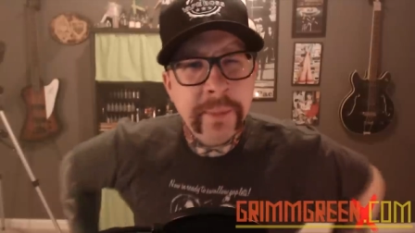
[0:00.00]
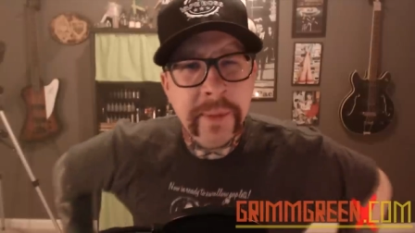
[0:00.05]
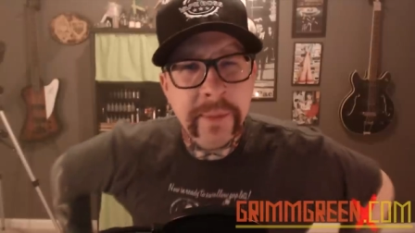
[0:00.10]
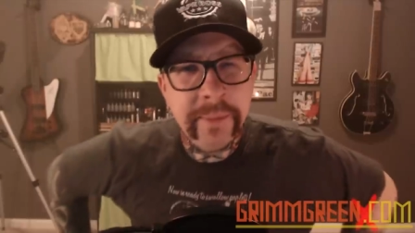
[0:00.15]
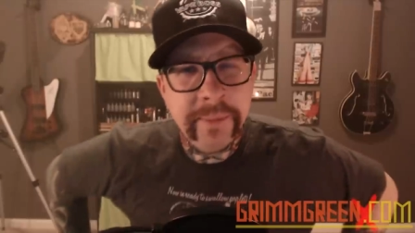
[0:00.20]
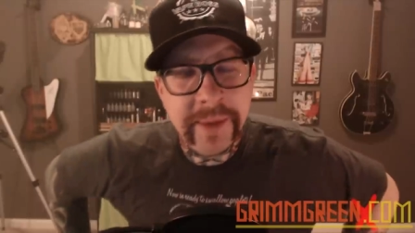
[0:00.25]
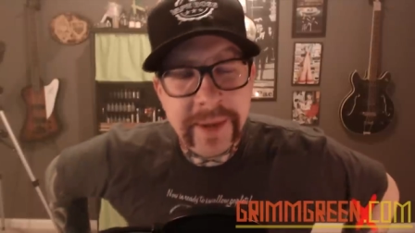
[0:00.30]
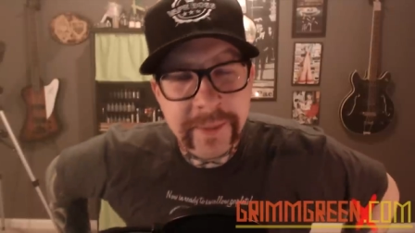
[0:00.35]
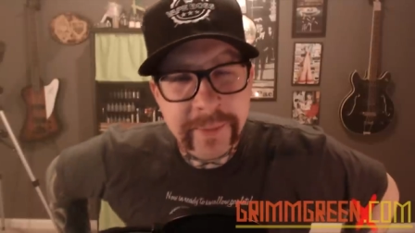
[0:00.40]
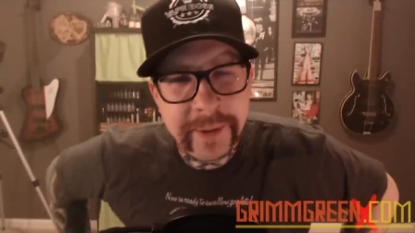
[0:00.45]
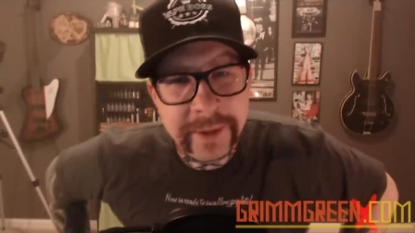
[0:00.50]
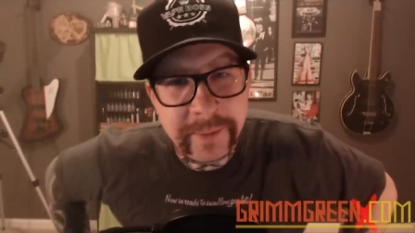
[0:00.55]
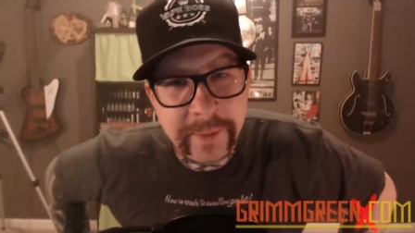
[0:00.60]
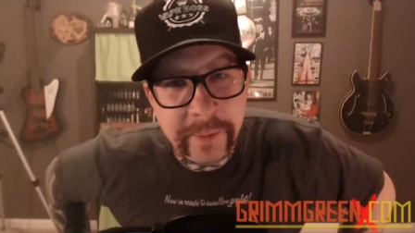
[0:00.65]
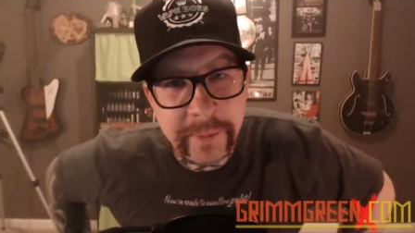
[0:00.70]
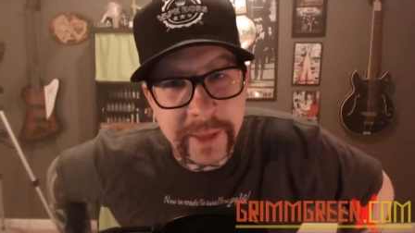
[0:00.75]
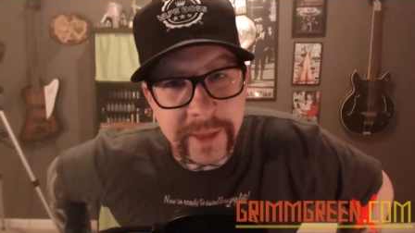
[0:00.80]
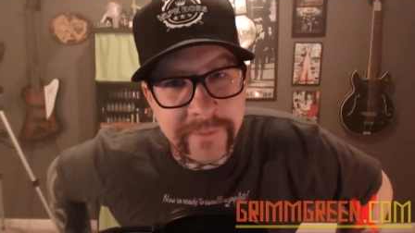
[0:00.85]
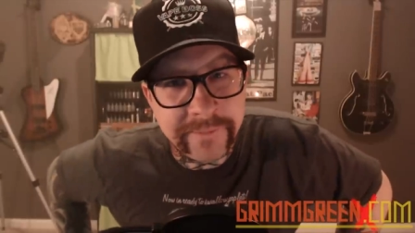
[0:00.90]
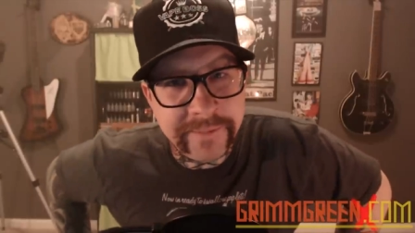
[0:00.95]
remember, anybody
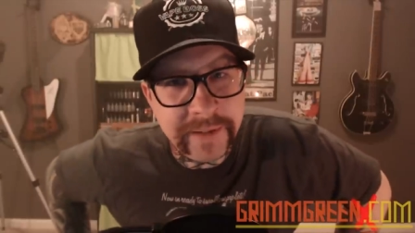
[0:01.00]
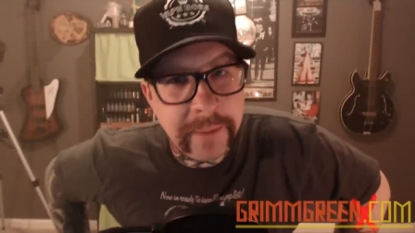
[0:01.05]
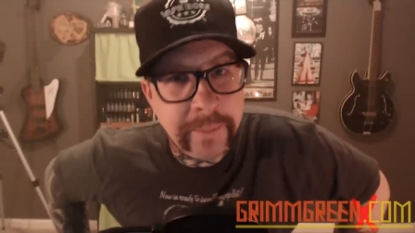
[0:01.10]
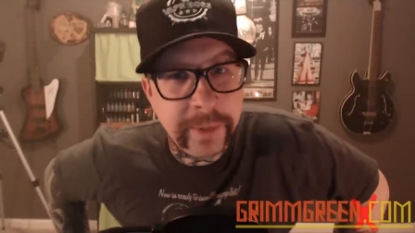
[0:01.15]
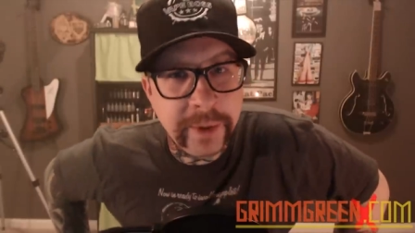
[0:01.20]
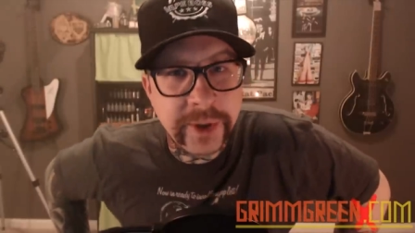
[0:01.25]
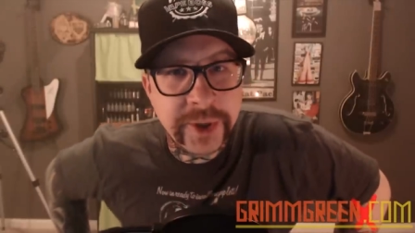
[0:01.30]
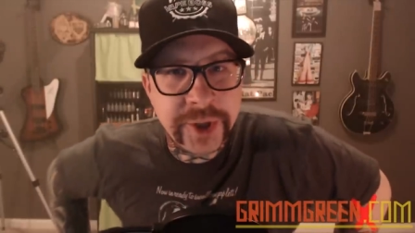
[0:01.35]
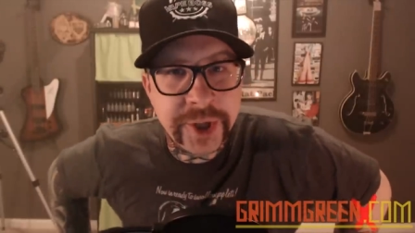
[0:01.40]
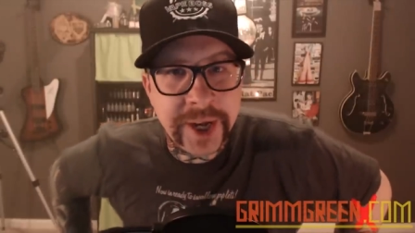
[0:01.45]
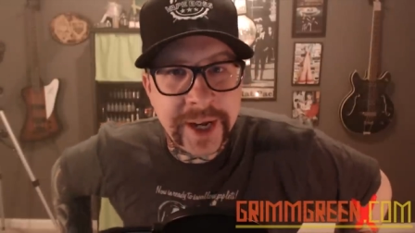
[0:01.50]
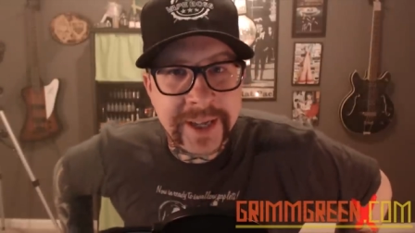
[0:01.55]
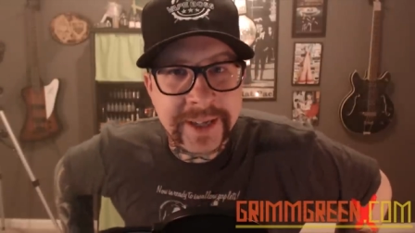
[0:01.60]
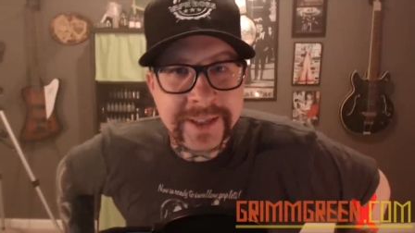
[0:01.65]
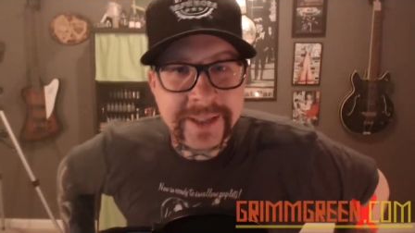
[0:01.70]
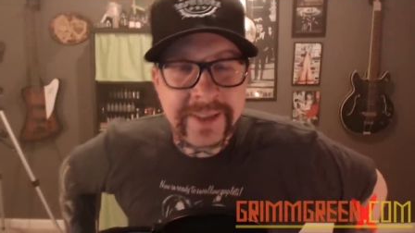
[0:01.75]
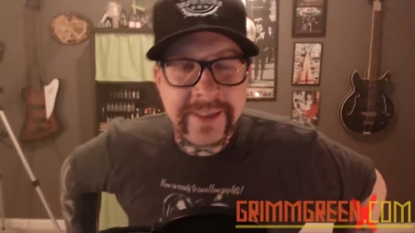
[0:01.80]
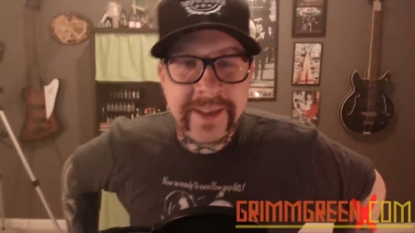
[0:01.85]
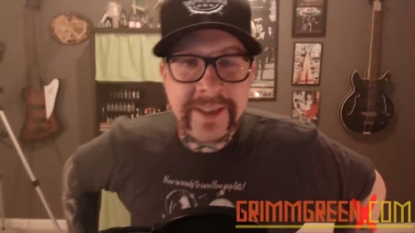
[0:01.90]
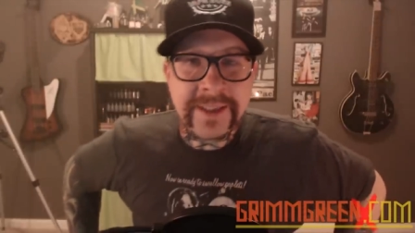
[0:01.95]
remember the Vapor
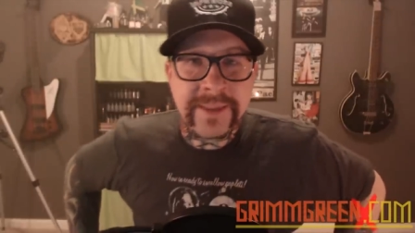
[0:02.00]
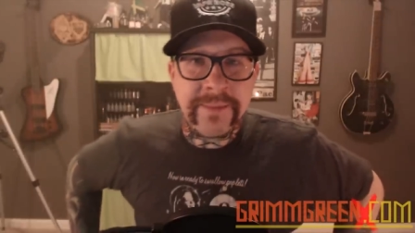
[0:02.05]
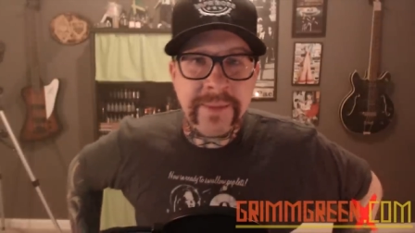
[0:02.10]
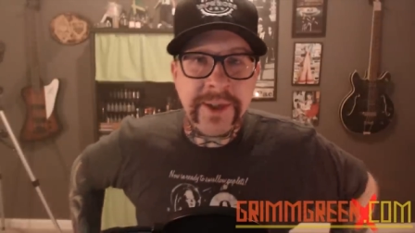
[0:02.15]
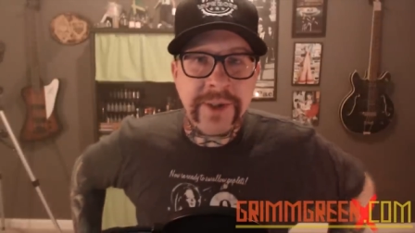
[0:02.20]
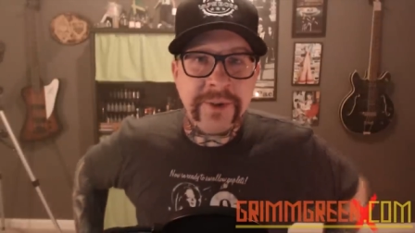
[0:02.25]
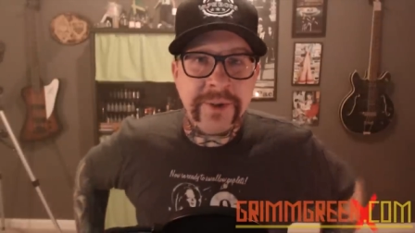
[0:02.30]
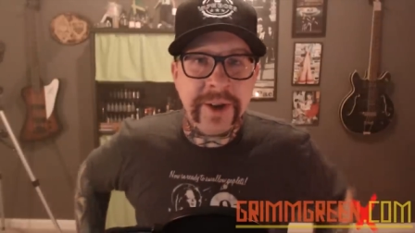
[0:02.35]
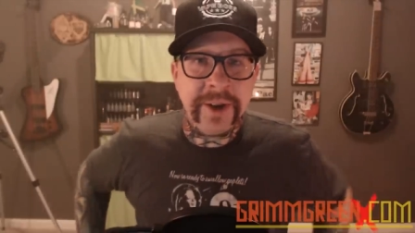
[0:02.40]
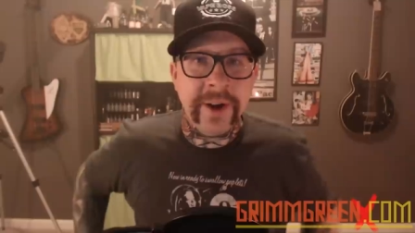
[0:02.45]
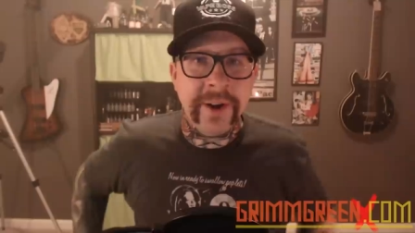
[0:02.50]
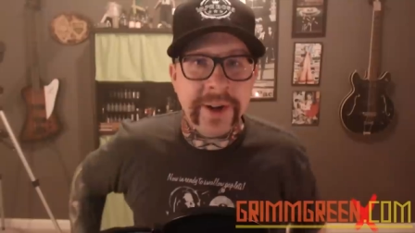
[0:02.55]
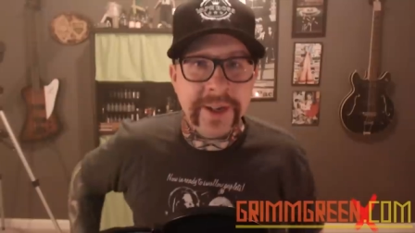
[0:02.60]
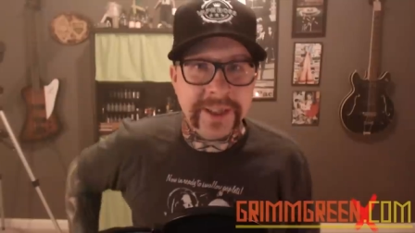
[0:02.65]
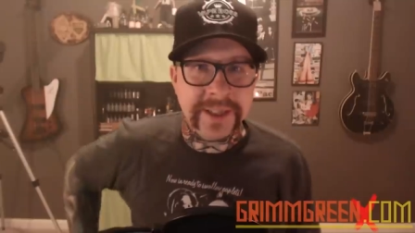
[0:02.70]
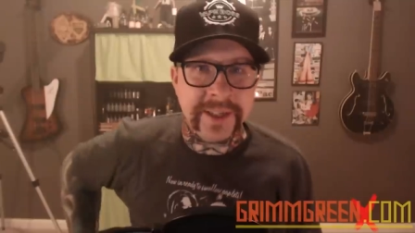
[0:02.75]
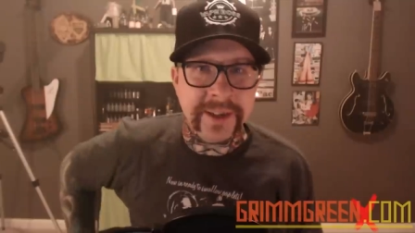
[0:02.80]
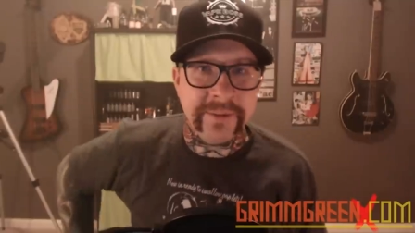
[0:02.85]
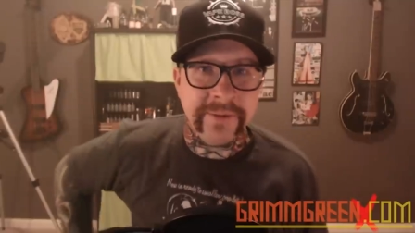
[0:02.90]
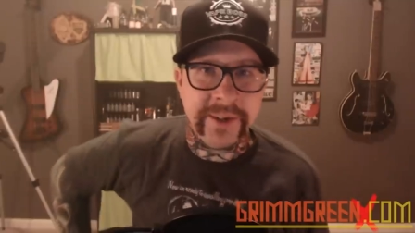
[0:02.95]
Giant? I think Dimitri already
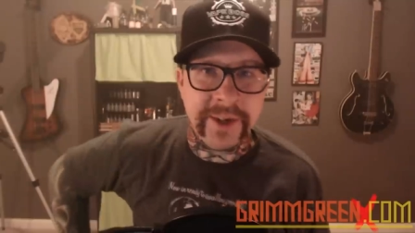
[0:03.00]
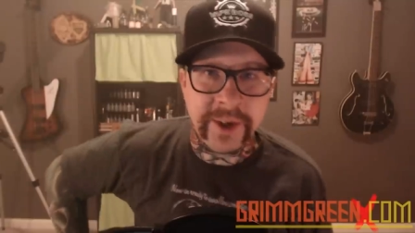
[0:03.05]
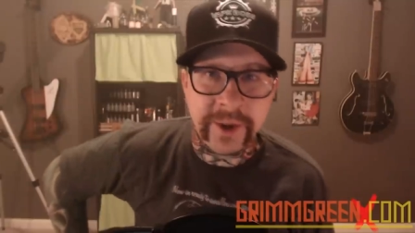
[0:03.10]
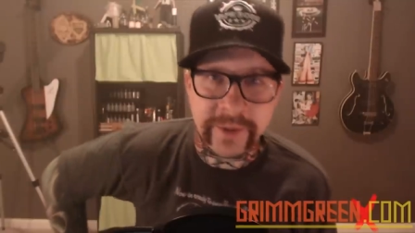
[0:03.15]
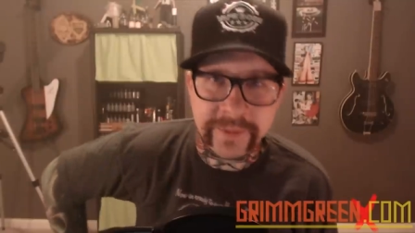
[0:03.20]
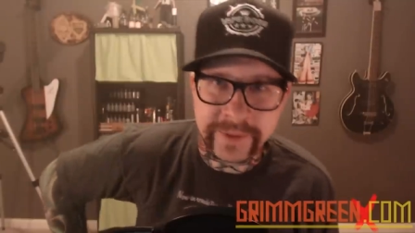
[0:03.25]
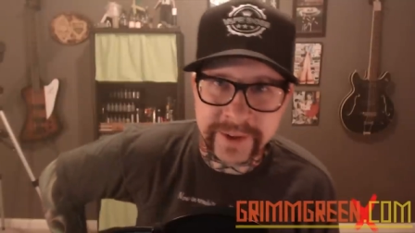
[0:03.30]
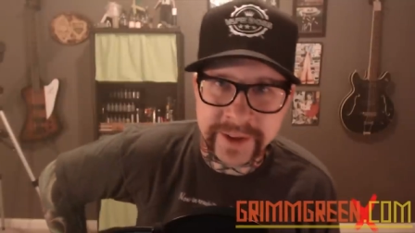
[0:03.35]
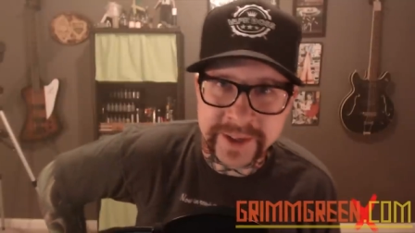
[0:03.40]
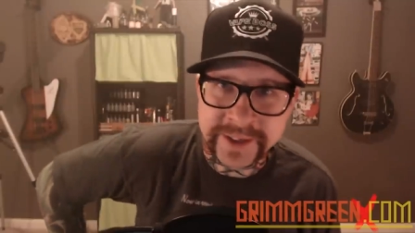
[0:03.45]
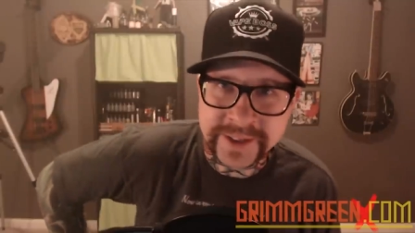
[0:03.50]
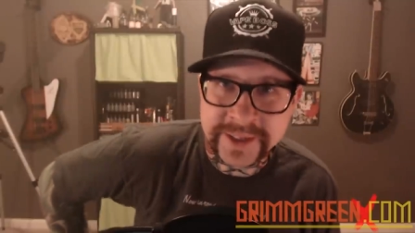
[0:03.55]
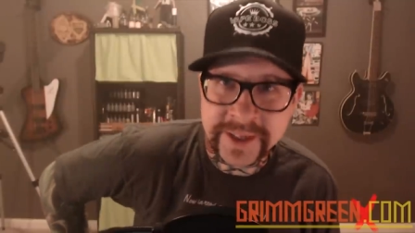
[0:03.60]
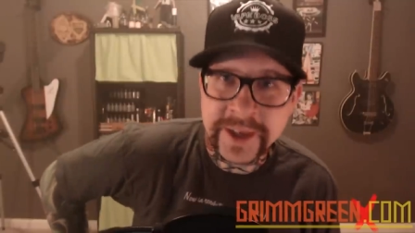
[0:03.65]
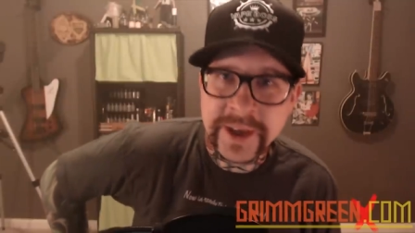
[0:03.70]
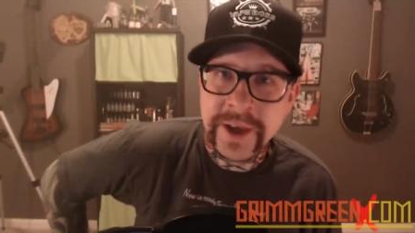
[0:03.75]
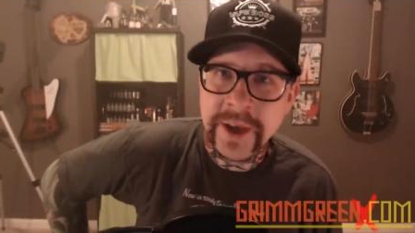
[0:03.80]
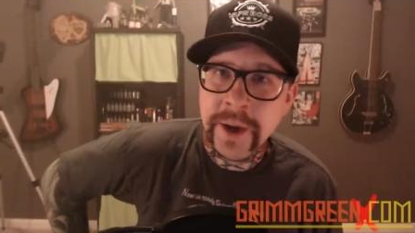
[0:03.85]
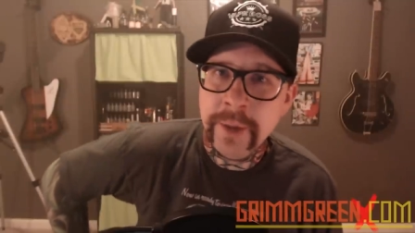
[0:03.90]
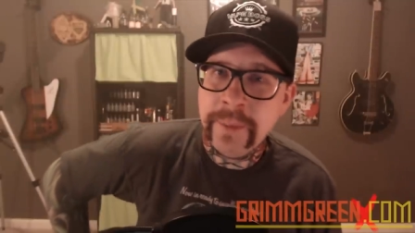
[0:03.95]
did a video for this,
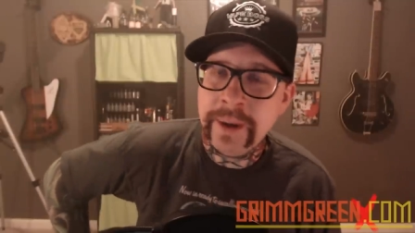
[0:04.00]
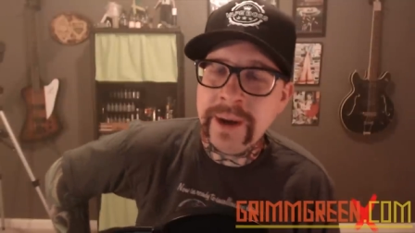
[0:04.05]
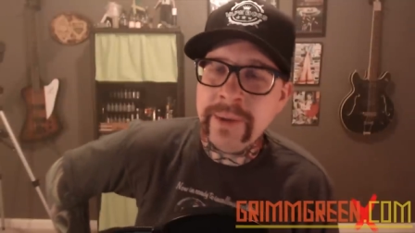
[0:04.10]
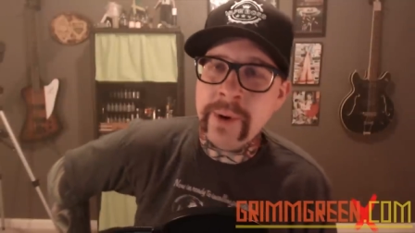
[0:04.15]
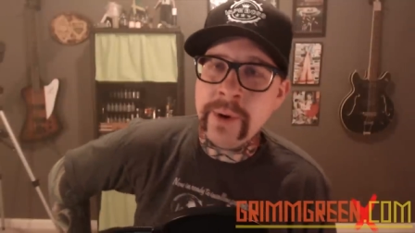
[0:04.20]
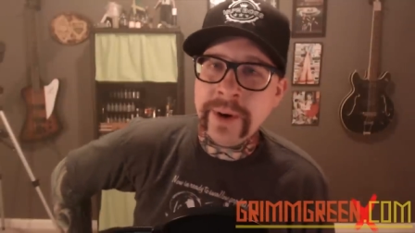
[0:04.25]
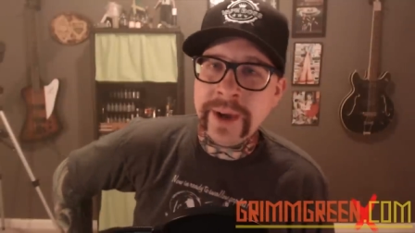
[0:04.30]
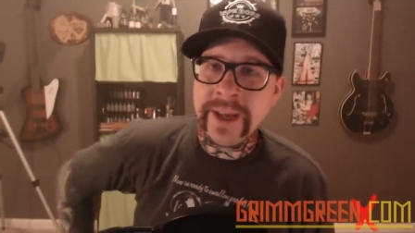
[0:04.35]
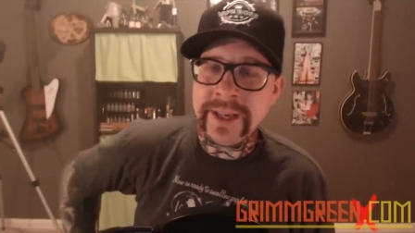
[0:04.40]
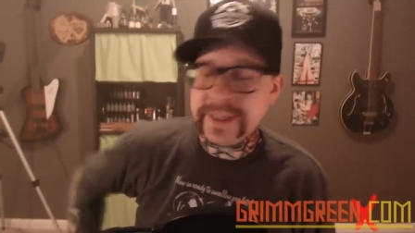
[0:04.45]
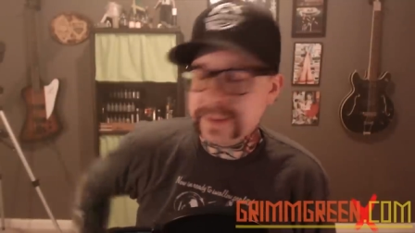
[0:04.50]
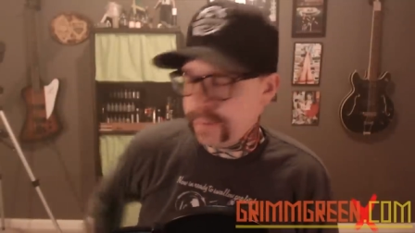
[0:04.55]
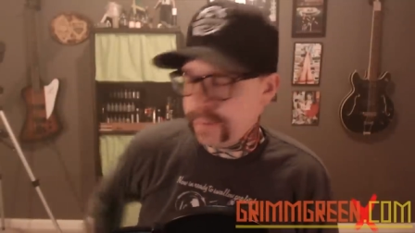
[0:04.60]
but I won't get to